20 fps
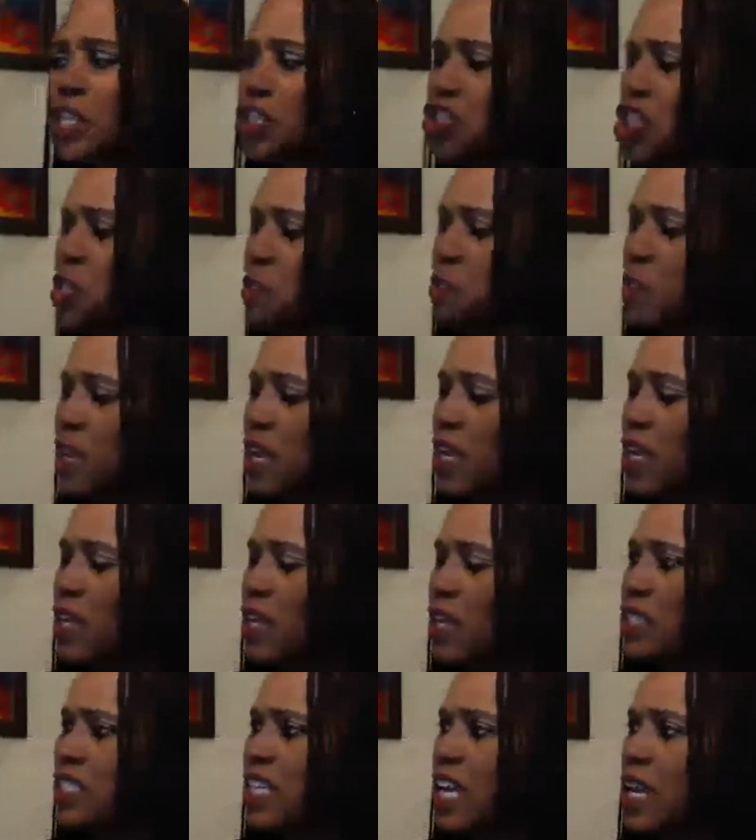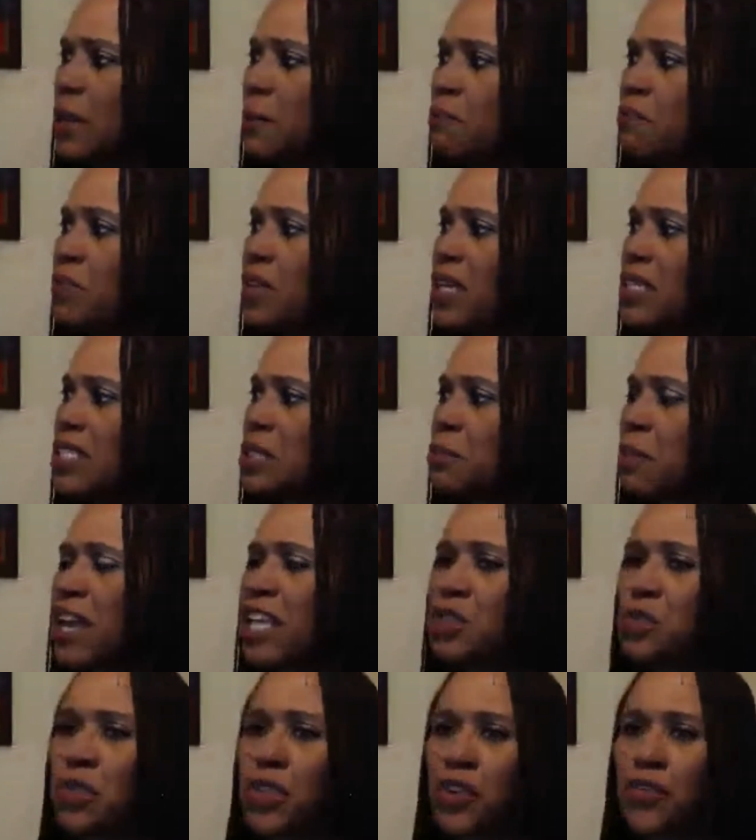Just being in the same
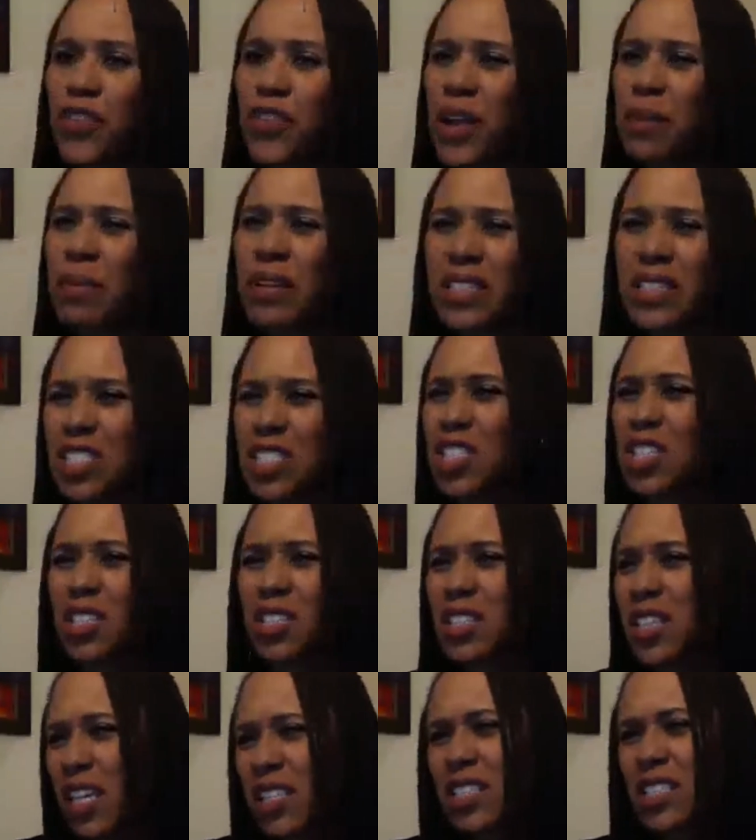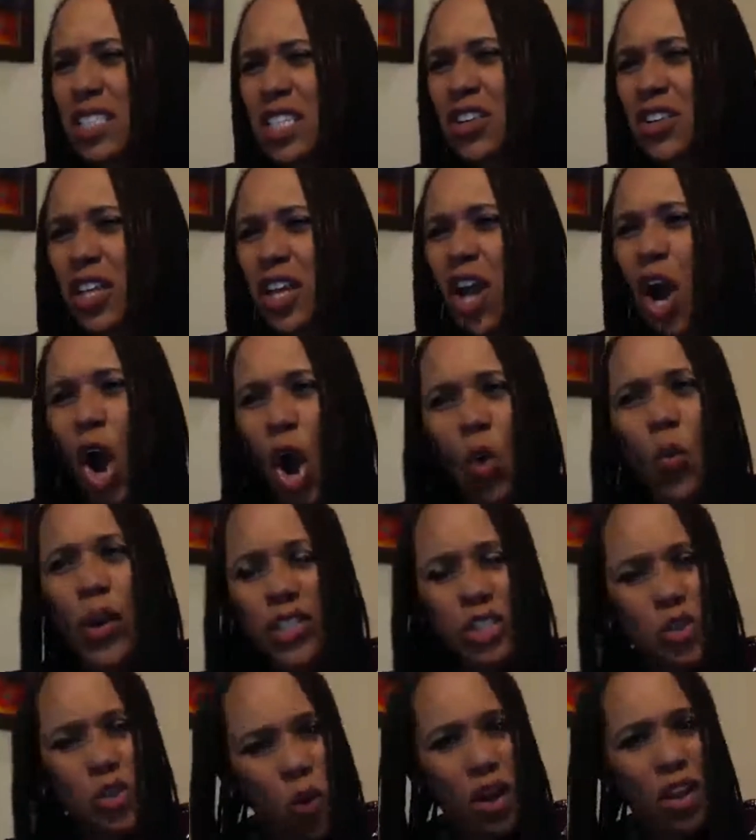space with our family doesn't necessarily
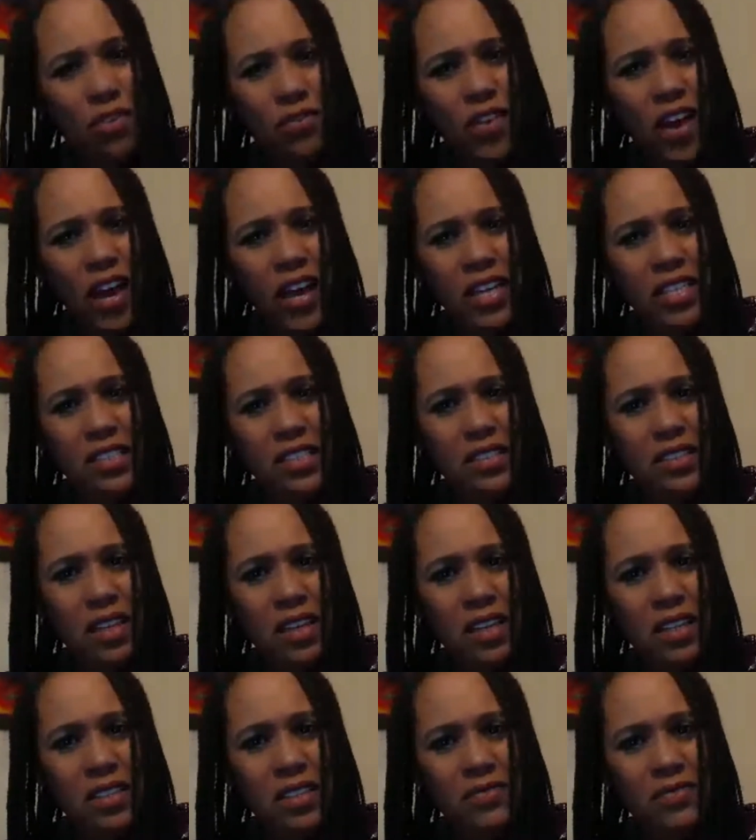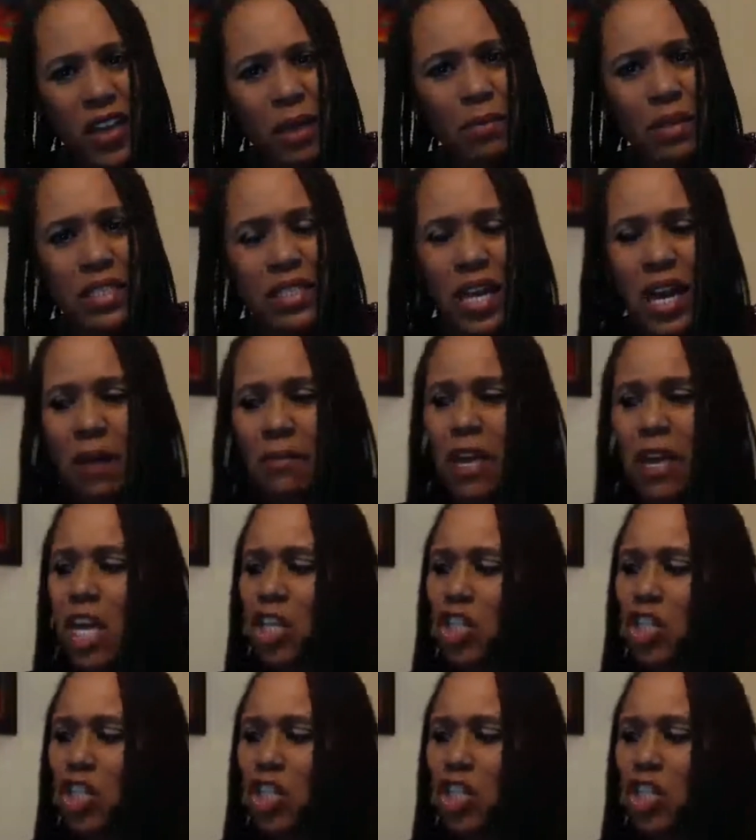always qualify as family time.